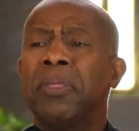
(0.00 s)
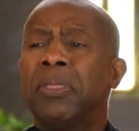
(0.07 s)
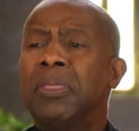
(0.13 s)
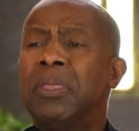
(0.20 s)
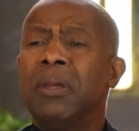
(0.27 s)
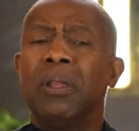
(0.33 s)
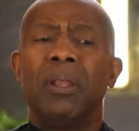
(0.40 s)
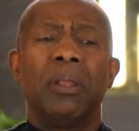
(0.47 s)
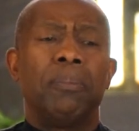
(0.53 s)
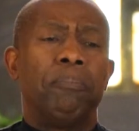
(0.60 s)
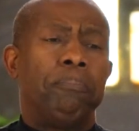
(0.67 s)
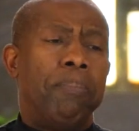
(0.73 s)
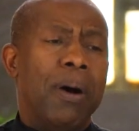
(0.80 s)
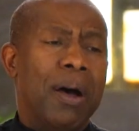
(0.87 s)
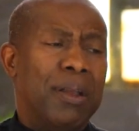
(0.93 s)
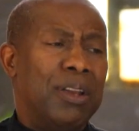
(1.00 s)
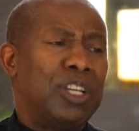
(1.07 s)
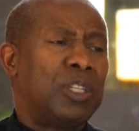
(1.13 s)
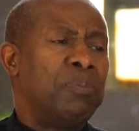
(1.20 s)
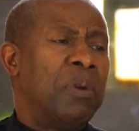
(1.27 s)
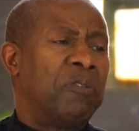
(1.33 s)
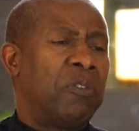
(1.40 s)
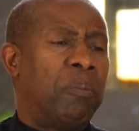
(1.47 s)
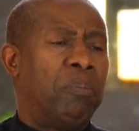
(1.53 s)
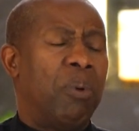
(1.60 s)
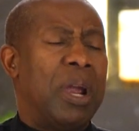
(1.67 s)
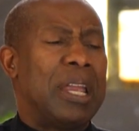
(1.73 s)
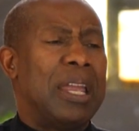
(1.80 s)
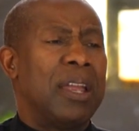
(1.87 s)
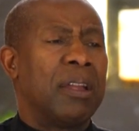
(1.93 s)
The punishment for
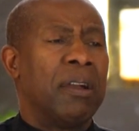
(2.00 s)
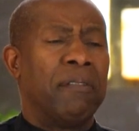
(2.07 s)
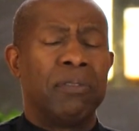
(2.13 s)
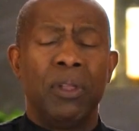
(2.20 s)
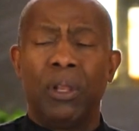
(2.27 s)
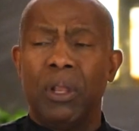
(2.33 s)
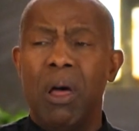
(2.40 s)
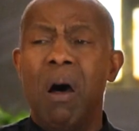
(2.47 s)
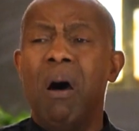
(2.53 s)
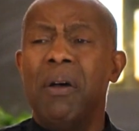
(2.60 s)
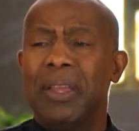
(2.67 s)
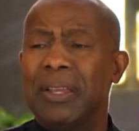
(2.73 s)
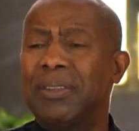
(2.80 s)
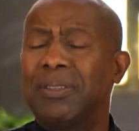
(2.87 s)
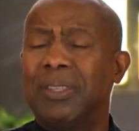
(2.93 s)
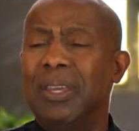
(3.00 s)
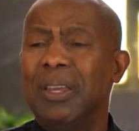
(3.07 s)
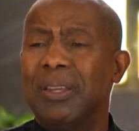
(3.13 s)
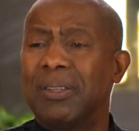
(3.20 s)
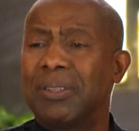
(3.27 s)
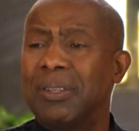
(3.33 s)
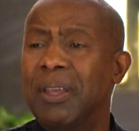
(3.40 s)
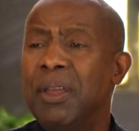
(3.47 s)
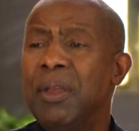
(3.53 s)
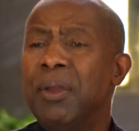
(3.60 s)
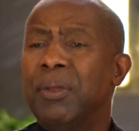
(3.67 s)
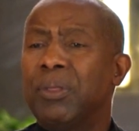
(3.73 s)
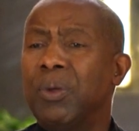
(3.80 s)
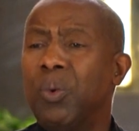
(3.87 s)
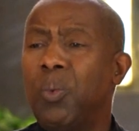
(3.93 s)
breaking of the law is this:
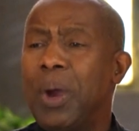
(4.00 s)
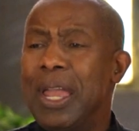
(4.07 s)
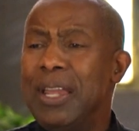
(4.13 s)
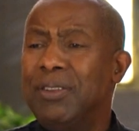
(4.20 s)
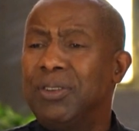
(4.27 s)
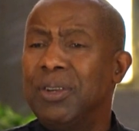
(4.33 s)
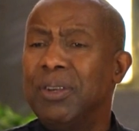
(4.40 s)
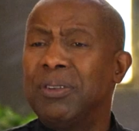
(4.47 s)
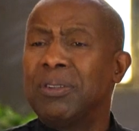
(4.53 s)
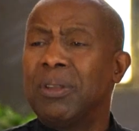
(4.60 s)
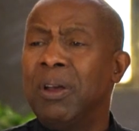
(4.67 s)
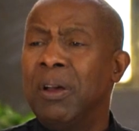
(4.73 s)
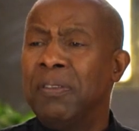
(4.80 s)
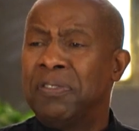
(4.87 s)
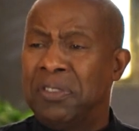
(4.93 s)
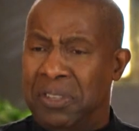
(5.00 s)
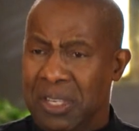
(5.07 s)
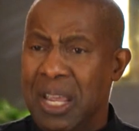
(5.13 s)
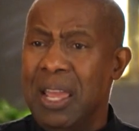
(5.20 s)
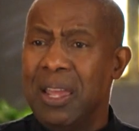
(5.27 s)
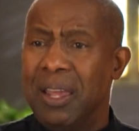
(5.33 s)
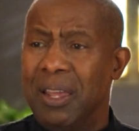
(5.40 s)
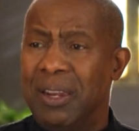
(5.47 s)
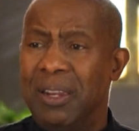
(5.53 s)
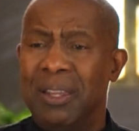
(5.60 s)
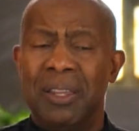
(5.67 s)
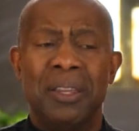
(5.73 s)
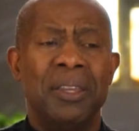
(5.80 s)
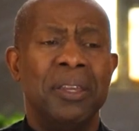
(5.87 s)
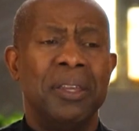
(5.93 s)
the wages of sin
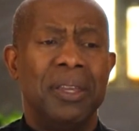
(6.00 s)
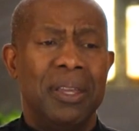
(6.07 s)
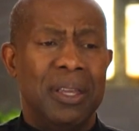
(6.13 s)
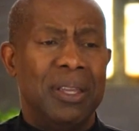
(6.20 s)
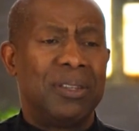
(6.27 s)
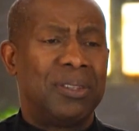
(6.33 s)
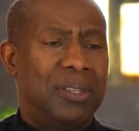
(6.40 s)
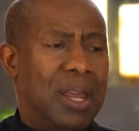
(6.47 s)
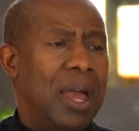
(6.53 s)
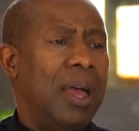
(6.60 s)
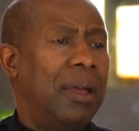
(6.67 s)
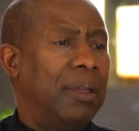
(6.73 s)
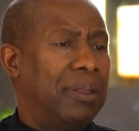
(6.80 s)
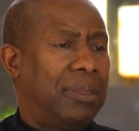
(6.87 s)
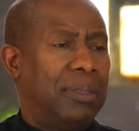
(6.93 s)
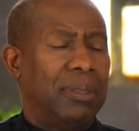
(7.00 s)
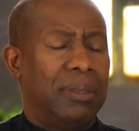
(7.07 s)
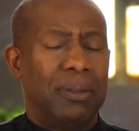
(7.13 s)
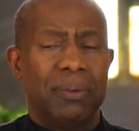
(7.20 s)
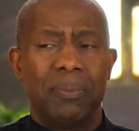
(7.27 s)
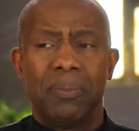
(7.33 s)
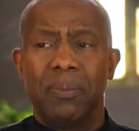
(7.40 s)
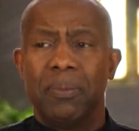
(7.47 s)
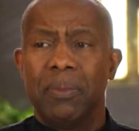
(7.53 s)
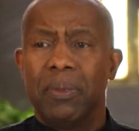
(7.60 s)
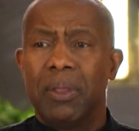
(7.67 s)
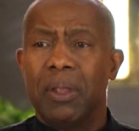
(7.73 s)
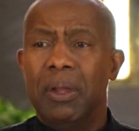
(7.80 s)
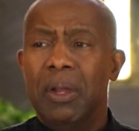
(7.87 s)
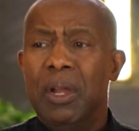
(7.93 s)
is death.
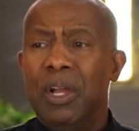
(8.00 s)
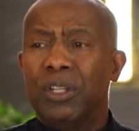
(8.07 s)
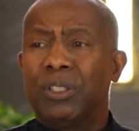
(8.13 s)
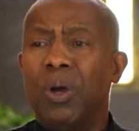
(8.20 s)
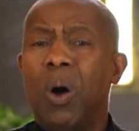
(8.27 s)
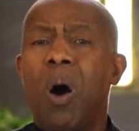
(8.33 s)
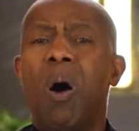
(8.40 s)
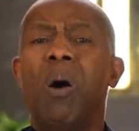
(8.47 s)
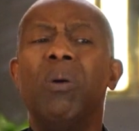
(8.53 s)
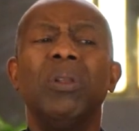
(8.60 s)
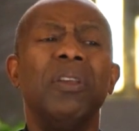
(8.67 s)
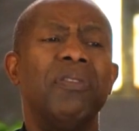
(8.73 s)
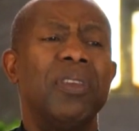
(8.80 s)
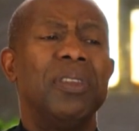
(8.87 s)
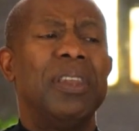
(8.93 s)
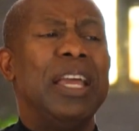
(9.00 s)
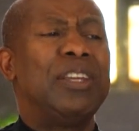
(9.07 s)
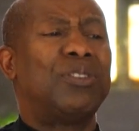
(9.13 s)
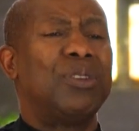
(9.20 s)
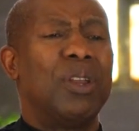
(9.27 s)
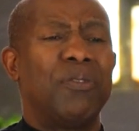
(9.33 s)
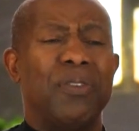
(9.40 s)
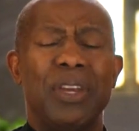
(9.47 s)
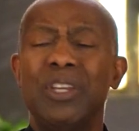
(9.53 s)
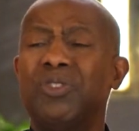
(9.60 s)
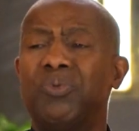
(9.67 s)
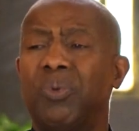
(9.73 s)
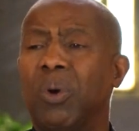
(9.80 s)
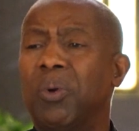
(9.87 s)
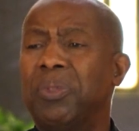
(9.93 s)
So all of the nation of
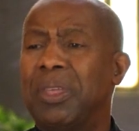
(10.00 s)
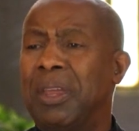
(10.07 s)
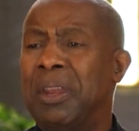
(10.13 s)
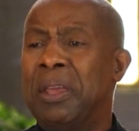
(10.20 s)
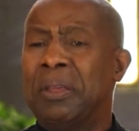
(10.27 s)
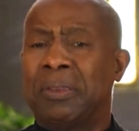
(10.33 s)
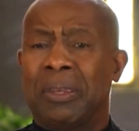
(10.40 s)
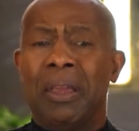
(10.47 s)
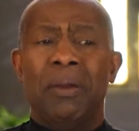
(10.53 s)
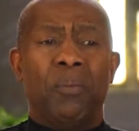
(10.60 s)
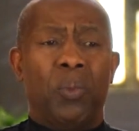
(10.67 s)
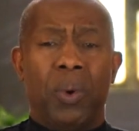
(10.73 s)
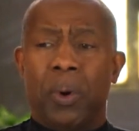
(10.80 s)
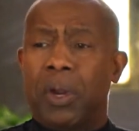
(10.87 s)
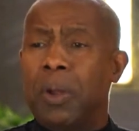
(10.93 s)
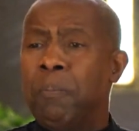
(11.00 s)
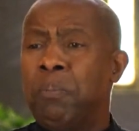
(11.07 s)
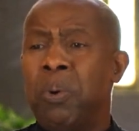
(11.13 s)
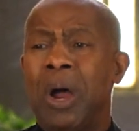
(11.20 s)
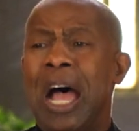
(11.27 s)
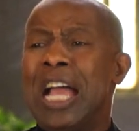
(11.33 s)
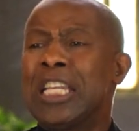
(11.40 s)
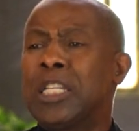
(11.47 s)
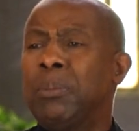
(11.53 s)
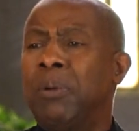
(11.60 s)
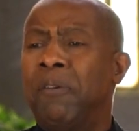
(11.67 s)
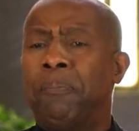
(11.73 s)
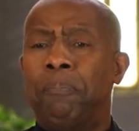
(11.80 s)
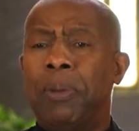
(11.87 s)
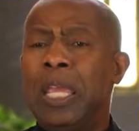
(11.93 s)
Israel that were comprised
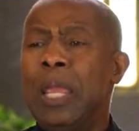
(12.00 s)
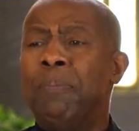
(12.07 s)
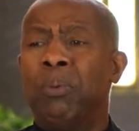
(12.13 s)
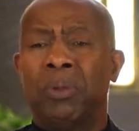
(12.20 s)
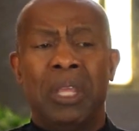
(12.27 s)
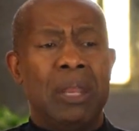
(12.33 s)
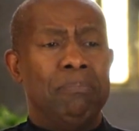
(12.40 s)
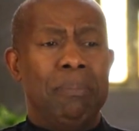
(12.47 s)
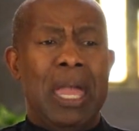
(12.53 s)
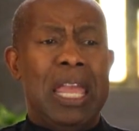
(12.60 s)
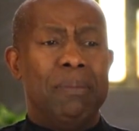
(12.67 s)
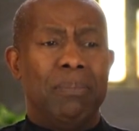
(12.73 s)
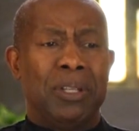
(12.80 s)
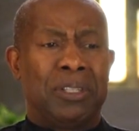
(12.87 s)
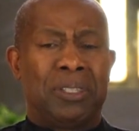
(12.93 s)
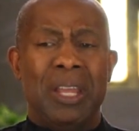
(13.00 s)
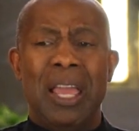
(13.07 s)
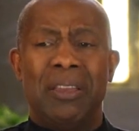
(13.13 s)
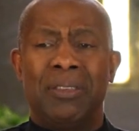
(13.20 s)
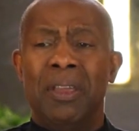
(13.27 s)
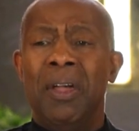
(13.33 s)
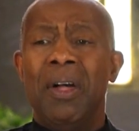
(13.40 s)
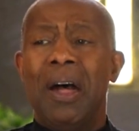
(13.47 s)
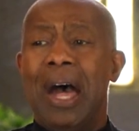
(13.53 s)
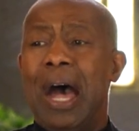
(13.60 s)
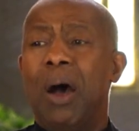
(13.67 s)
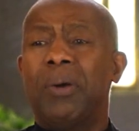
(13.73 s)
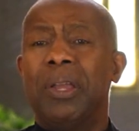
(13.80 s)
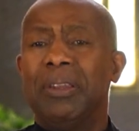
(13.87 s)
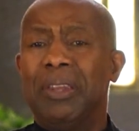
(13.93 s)
of people that made mistakes,
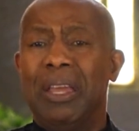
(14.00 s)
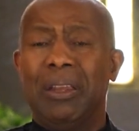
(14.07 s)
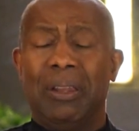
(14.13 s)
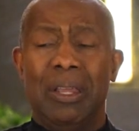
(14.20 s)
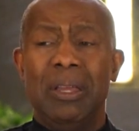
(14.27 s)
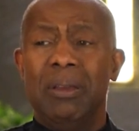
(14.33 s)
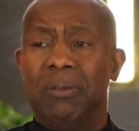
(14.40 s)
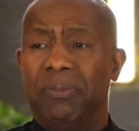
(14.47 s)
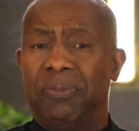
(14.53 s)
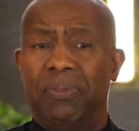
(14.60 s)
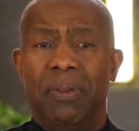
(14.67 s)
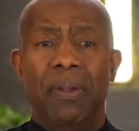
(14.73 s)
how can they live?